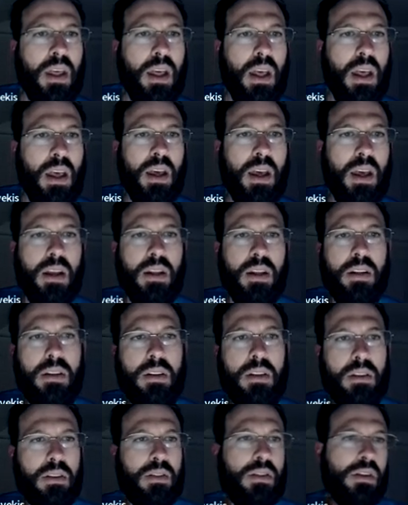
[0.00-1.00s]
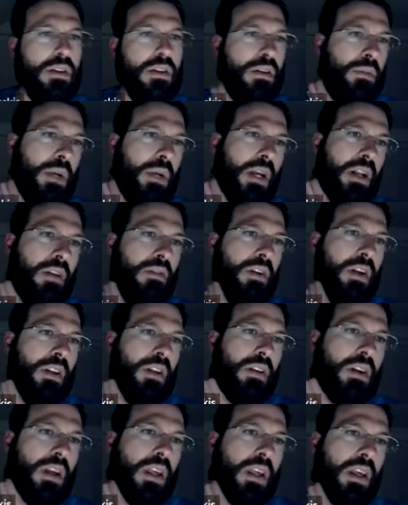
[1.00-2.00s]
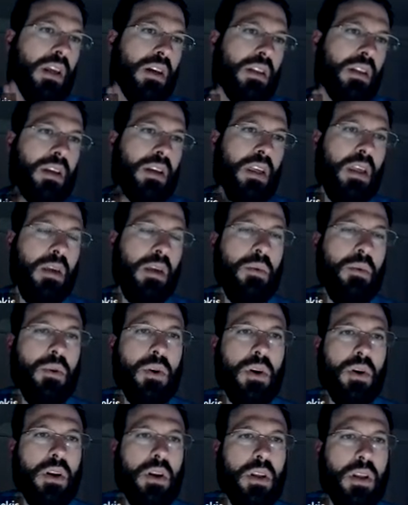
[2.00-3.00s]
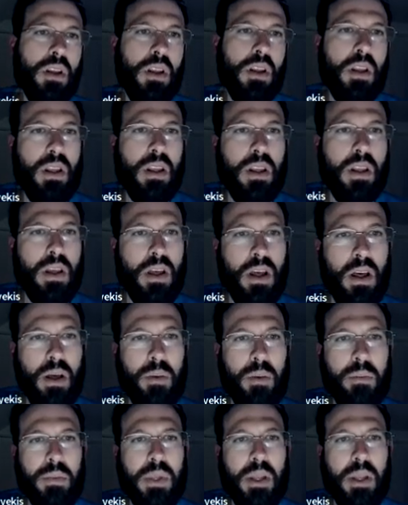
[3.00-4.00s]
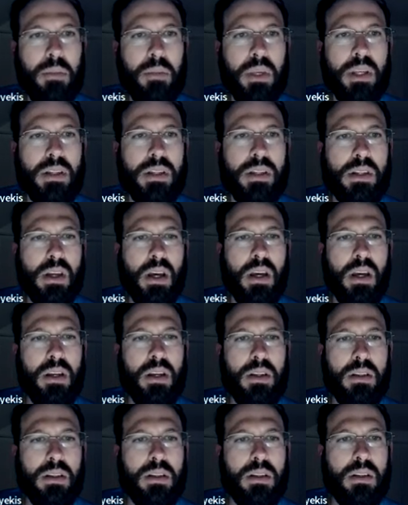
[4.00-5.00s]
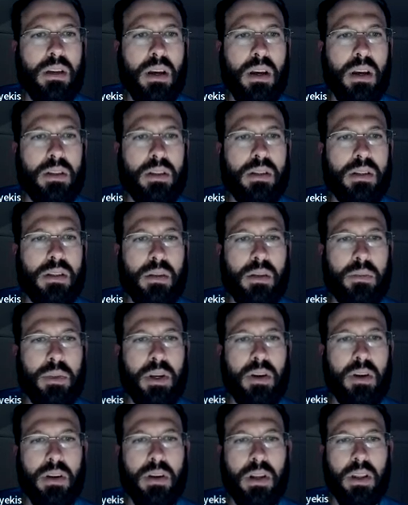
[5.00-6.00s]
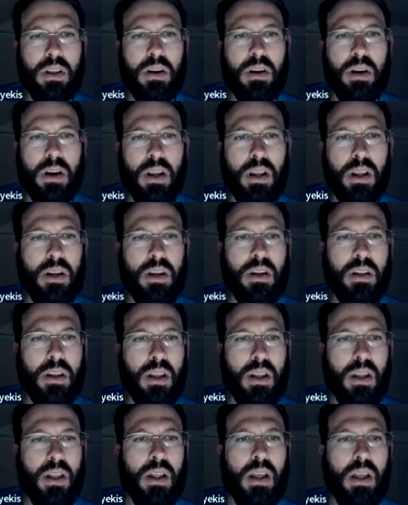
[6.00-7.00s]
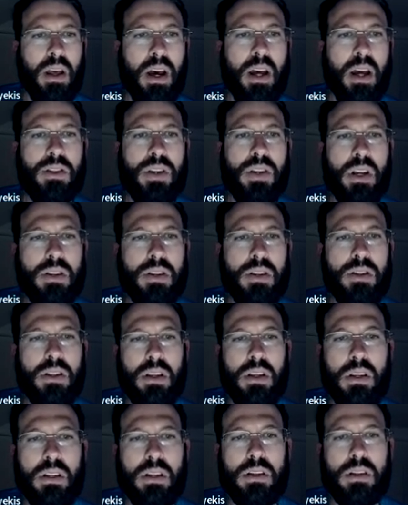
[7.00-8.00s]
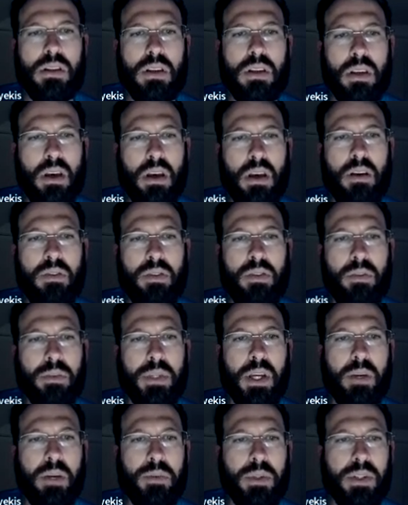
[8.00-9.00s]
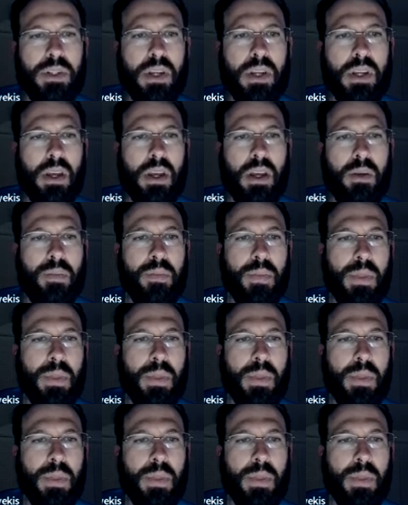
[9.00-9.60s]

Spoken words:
And just about every other key on the keyboard can be assigned to something or another. And I change these from time to time.